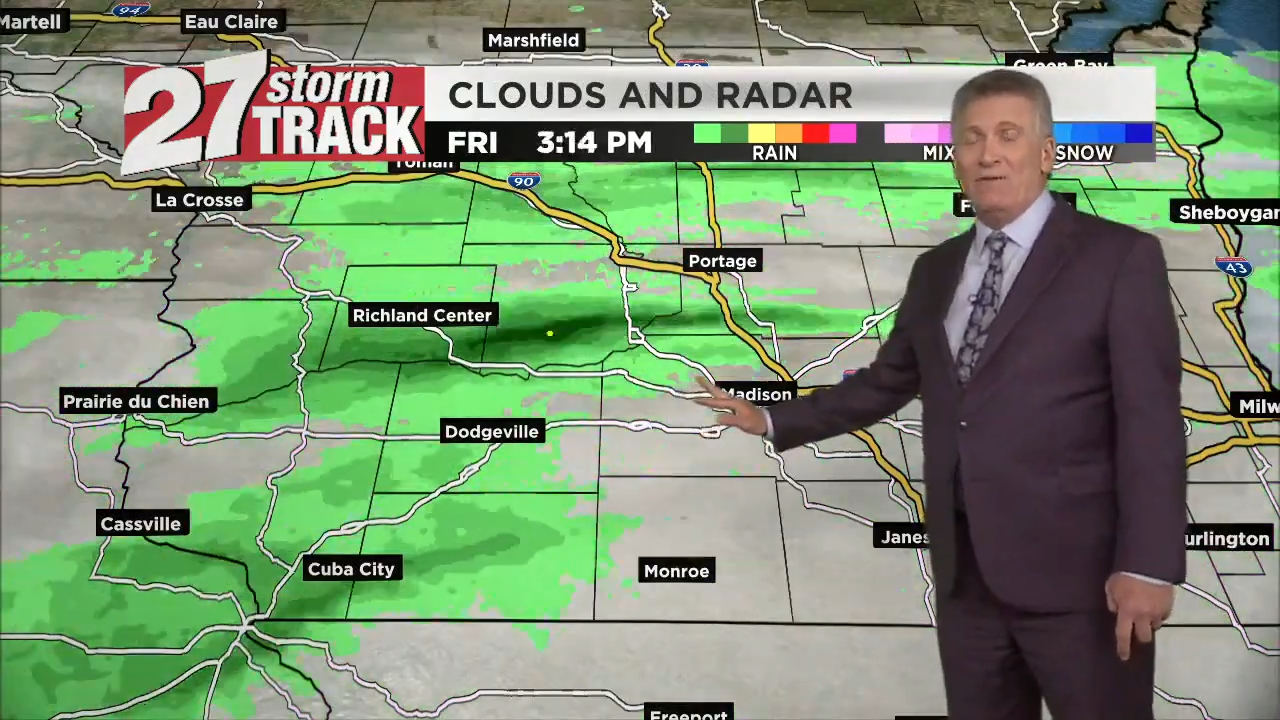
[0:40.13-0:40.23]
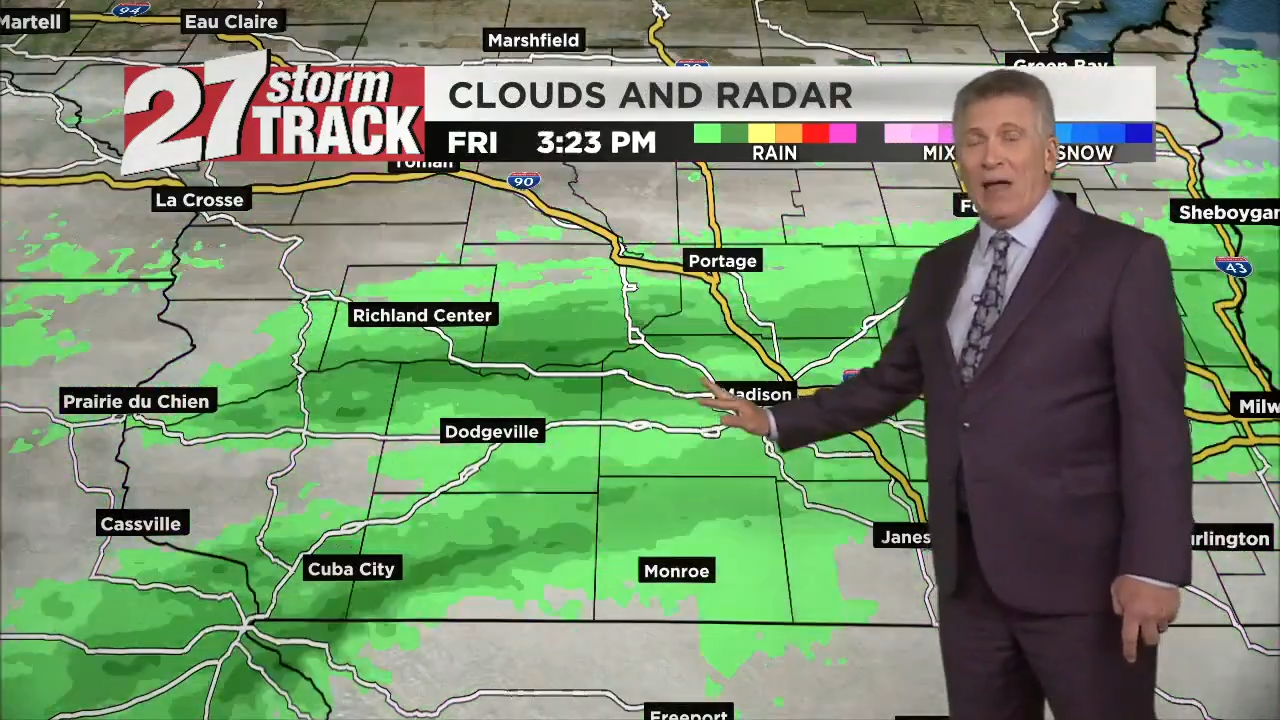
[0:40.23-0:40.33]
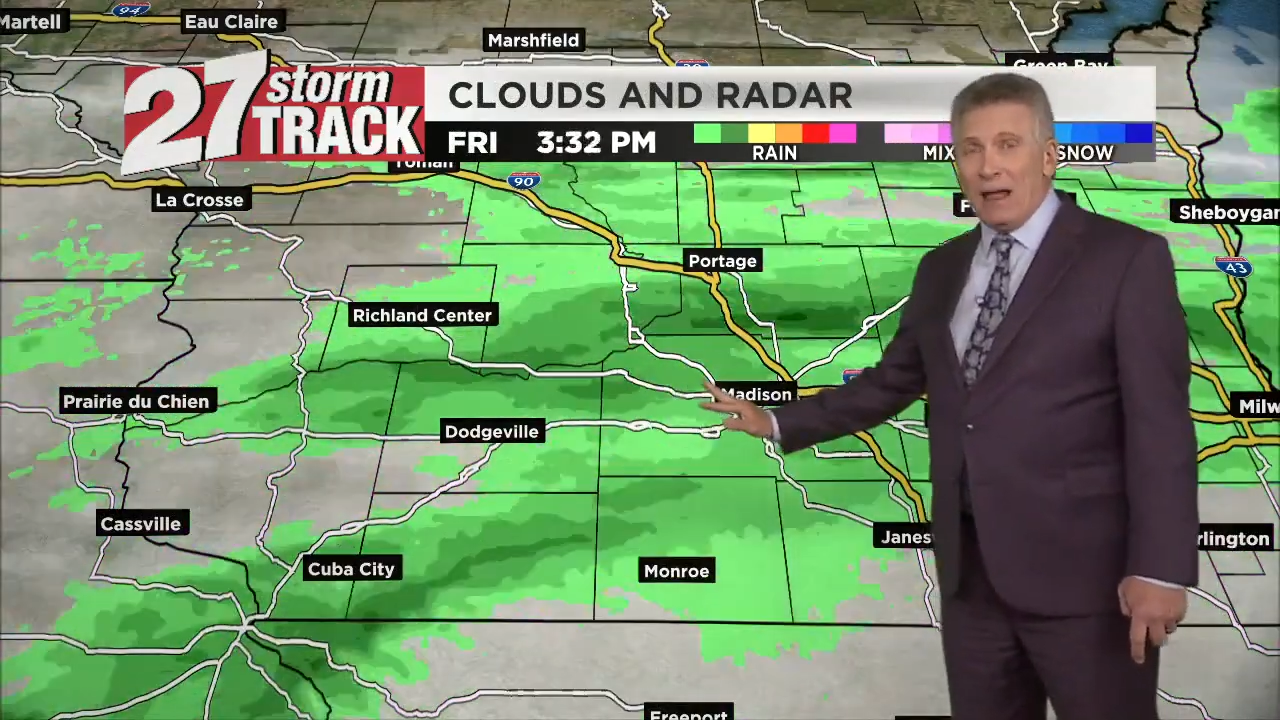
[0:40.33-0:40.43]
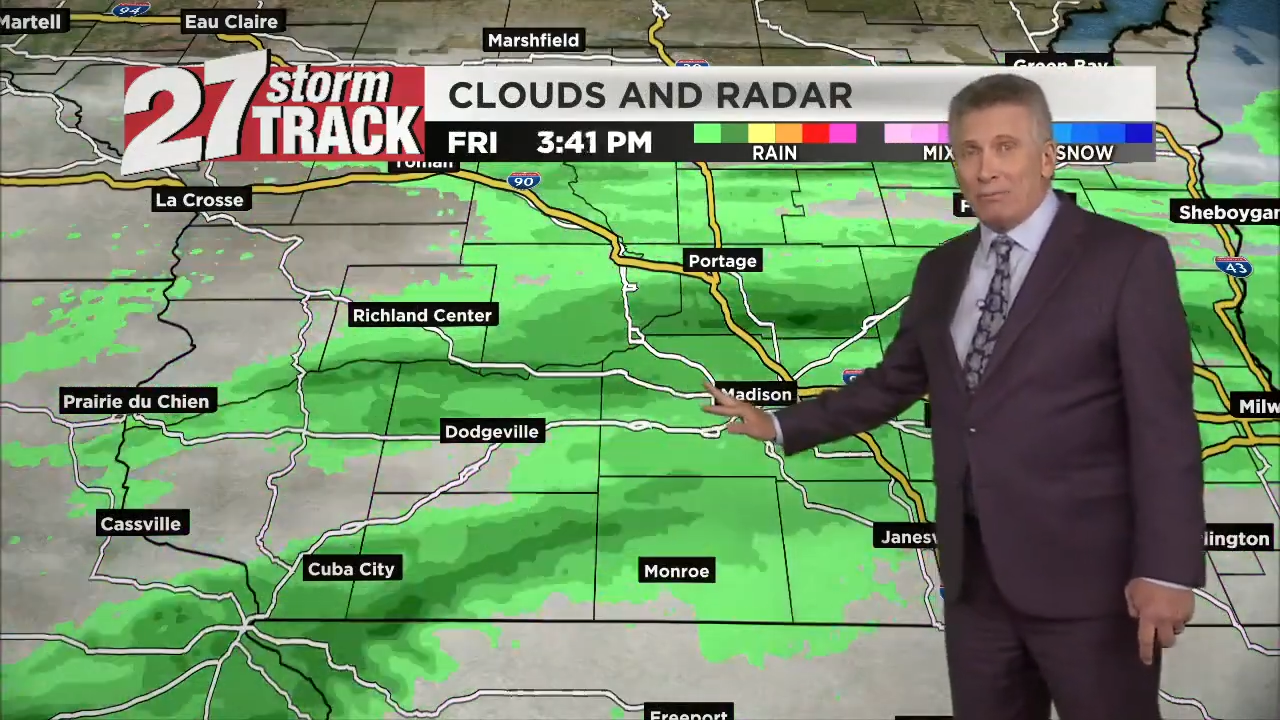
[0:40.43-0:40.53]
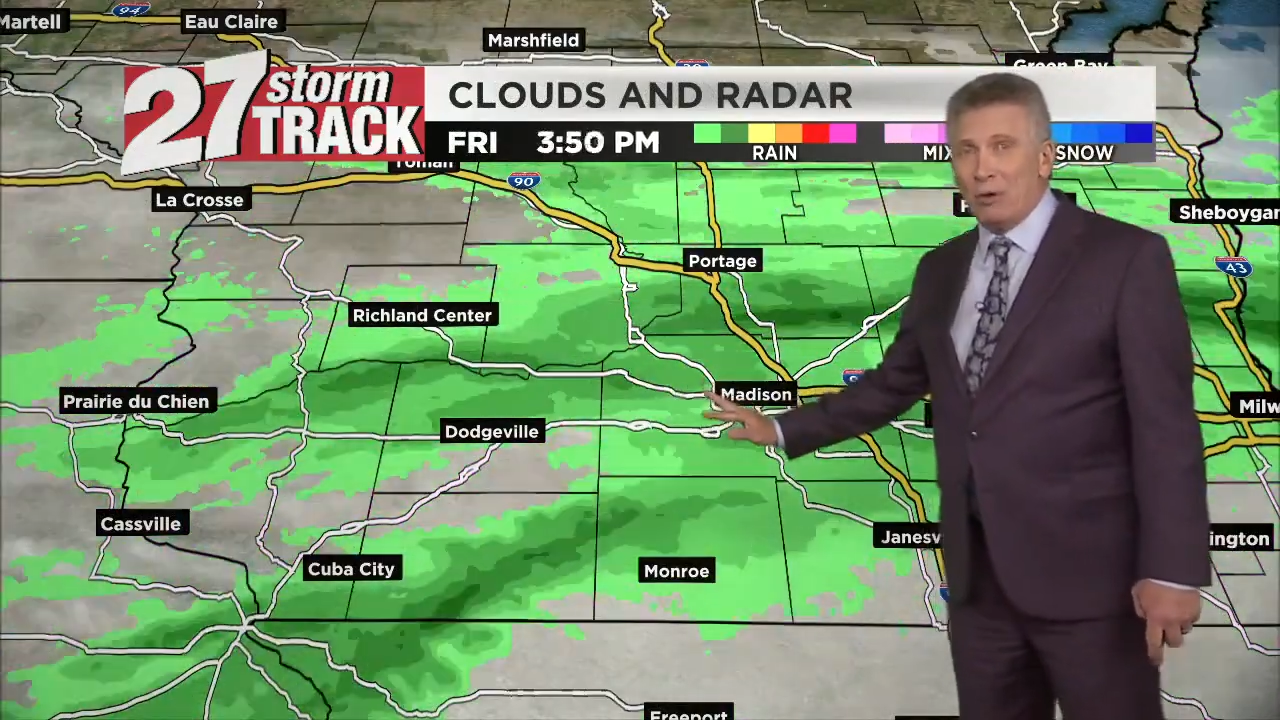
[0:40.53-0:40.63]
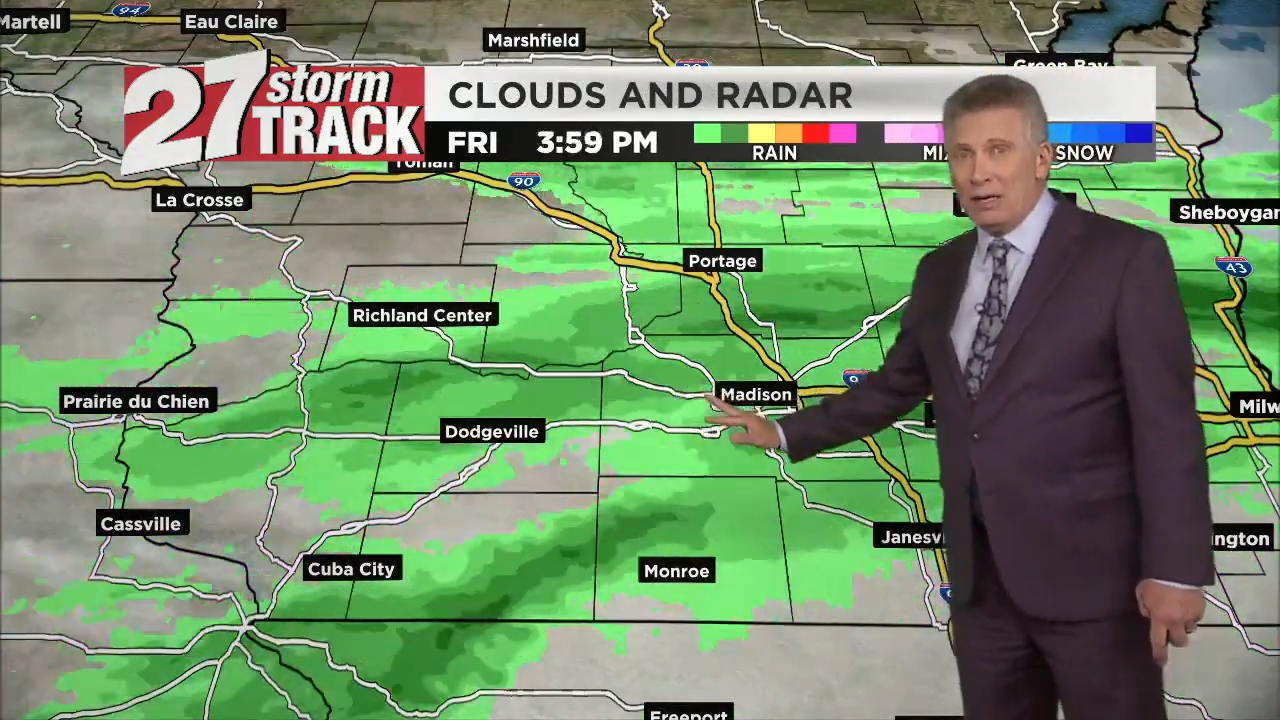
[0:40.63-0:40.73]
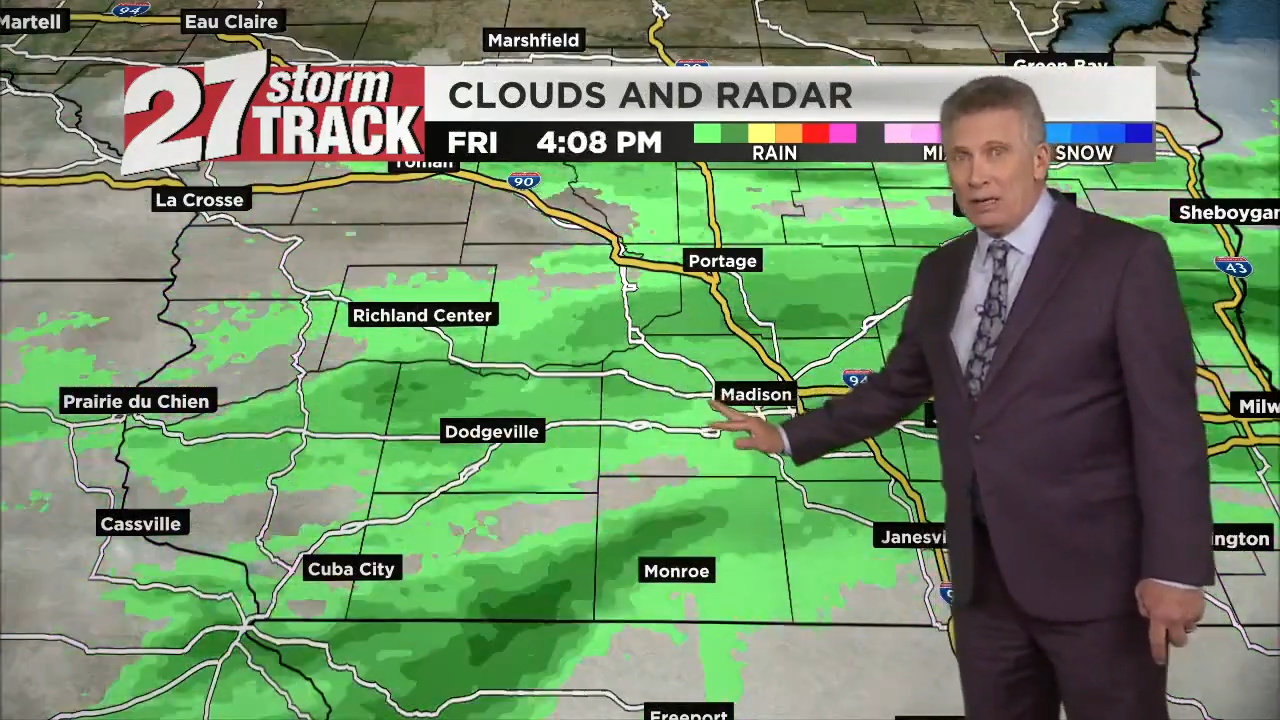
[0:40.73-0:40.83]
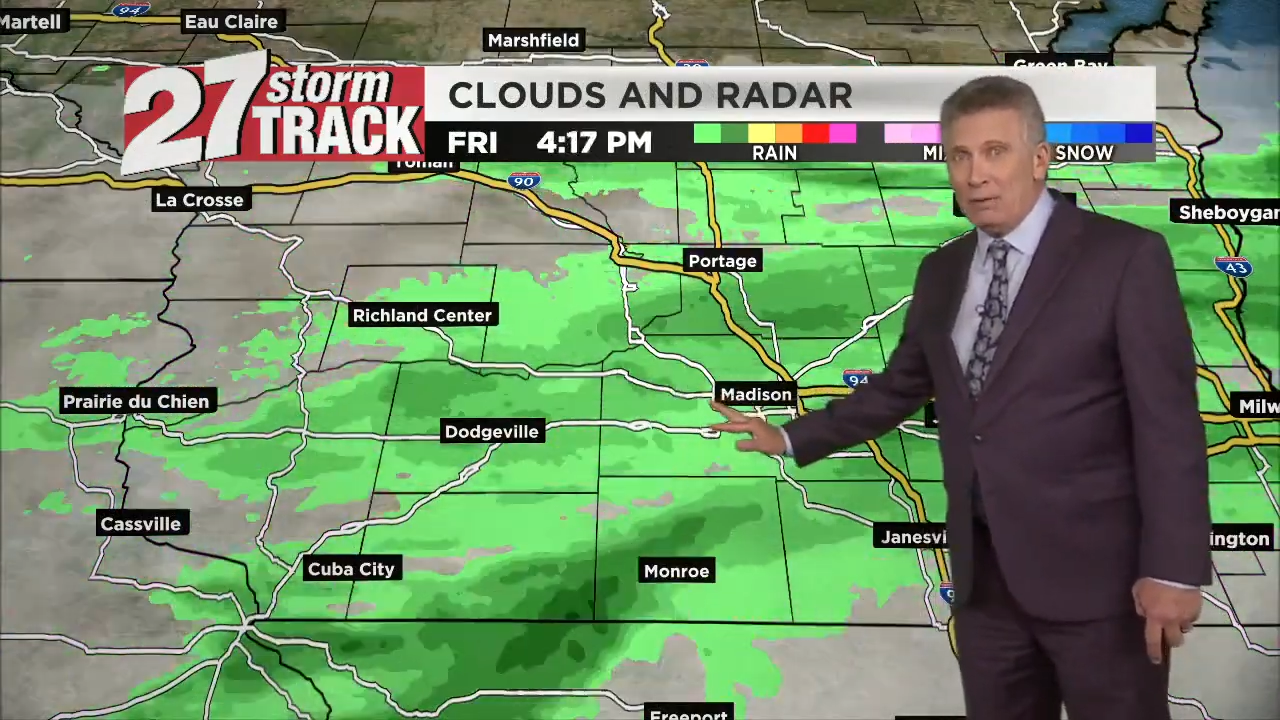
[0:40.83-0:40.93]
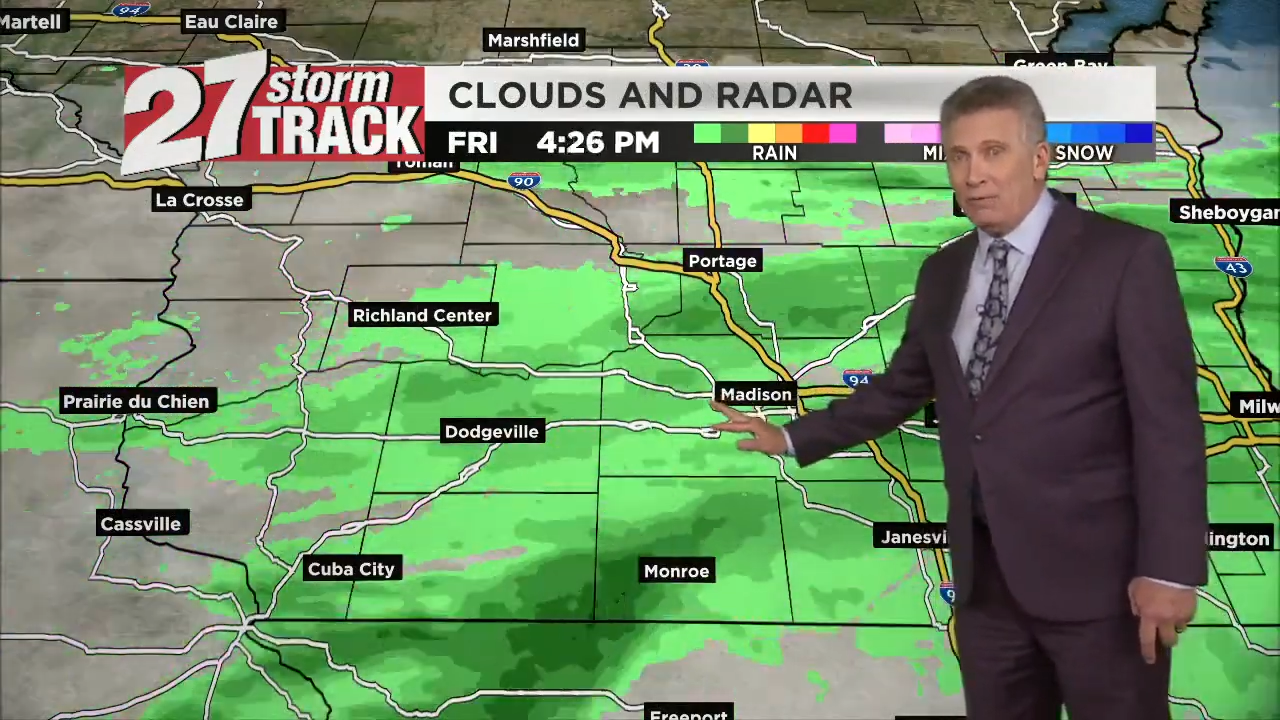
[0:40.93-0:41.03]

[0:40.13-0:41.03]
evaporating